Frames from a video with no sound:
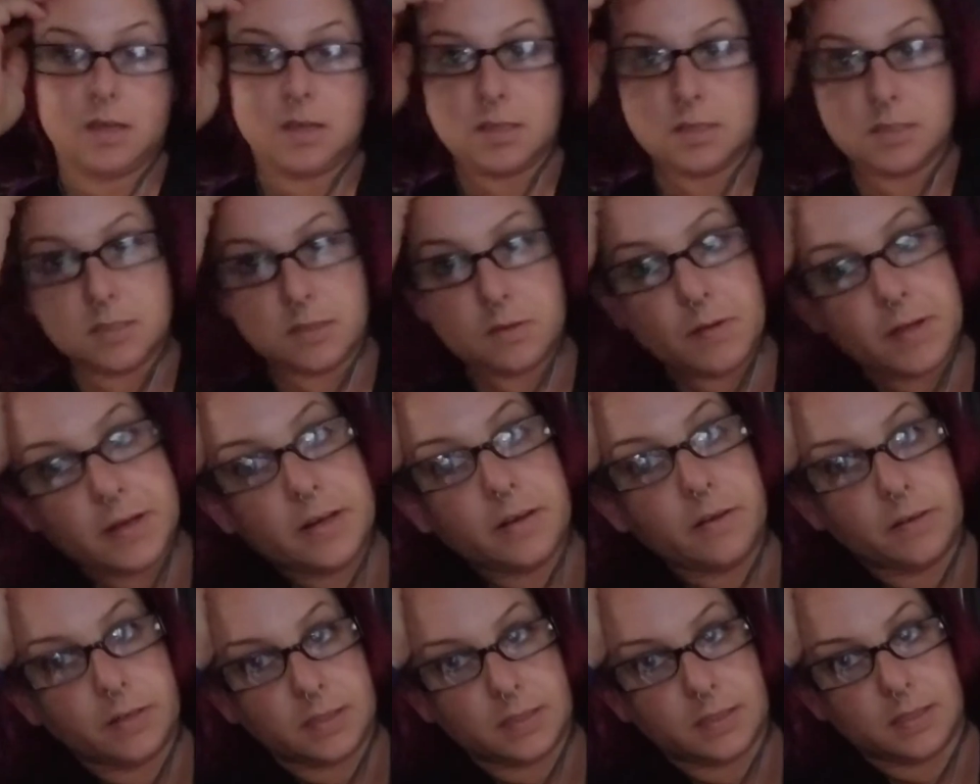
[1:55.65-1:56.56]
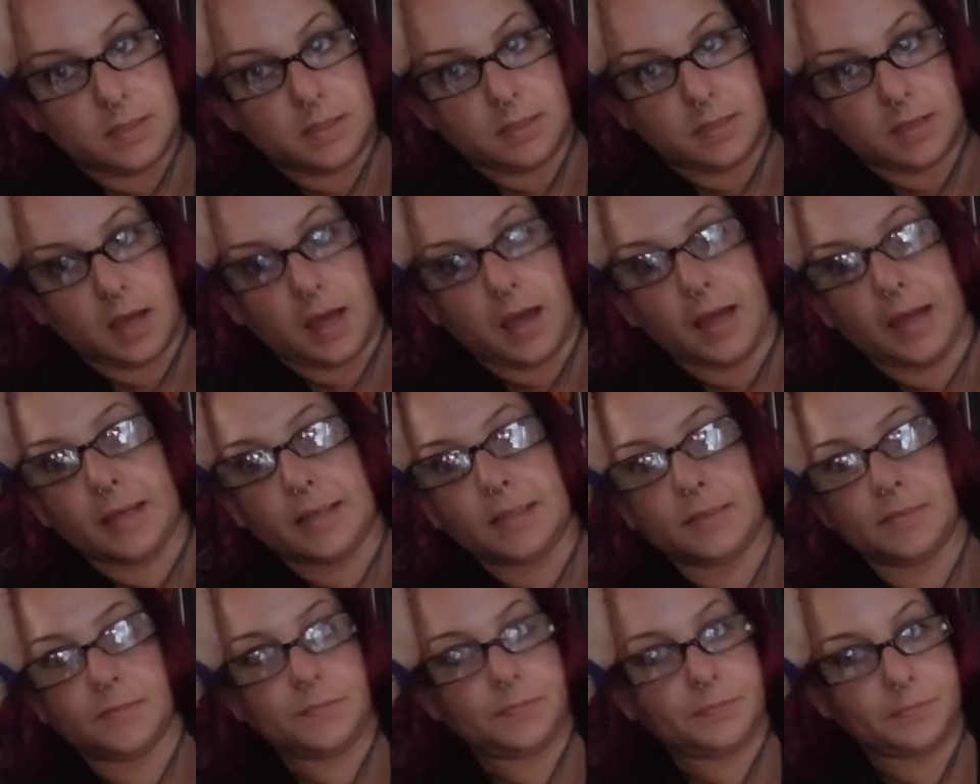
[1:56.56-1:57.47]
so I noticed this guy
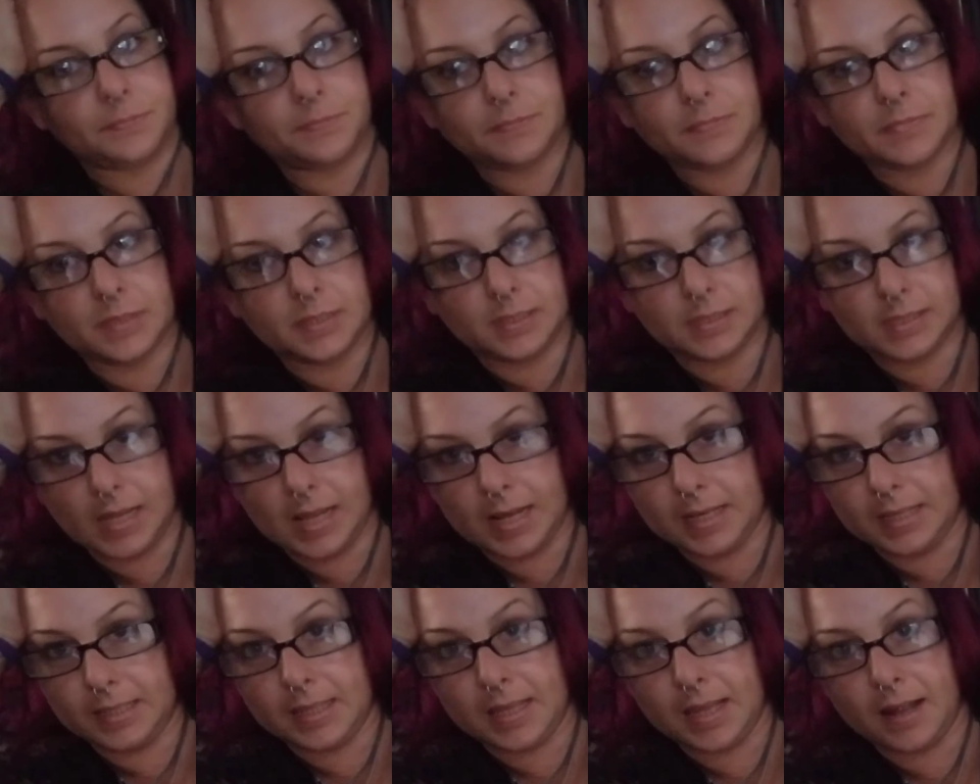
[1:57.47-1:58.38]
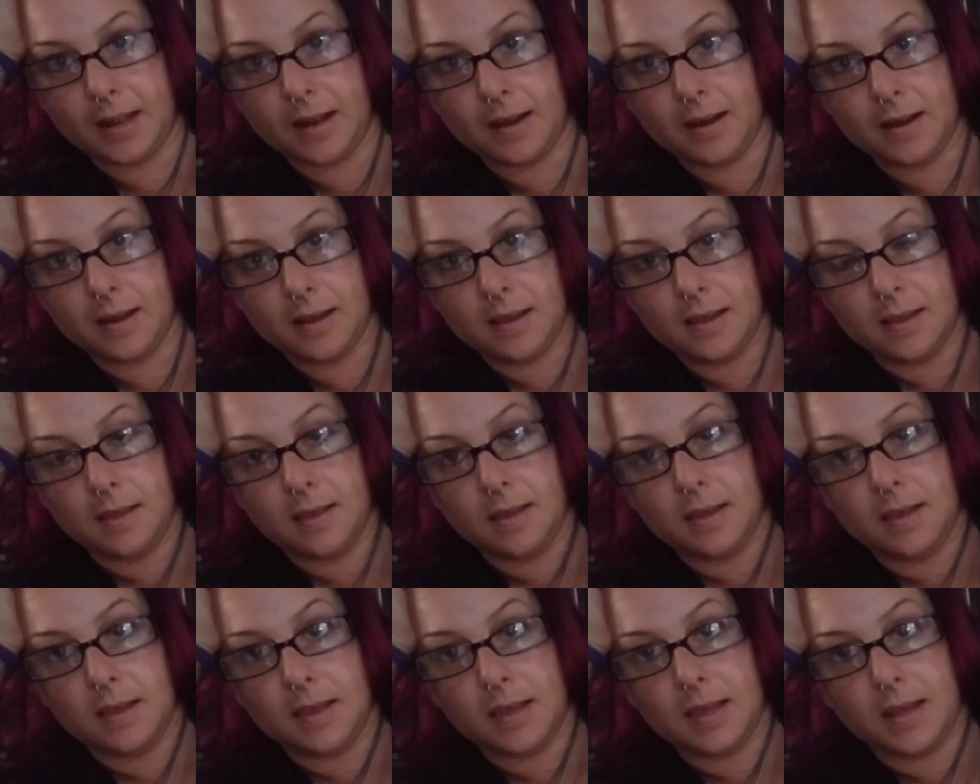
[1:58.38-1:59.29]
standing there,
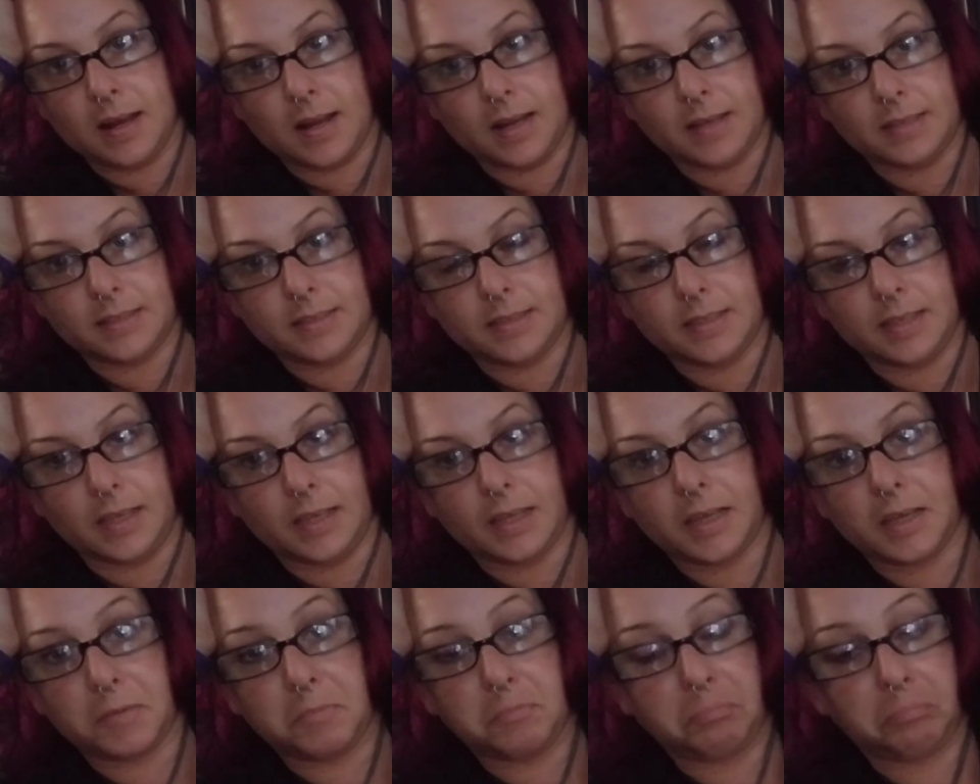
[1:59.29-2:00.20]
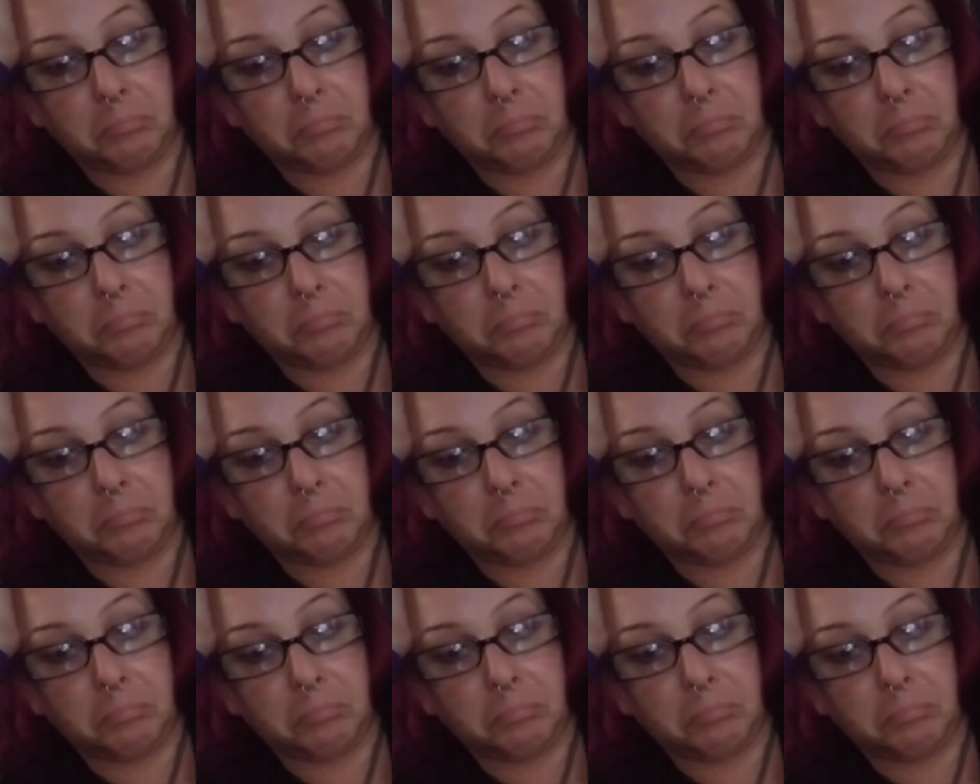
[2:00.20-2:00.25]
and I just think,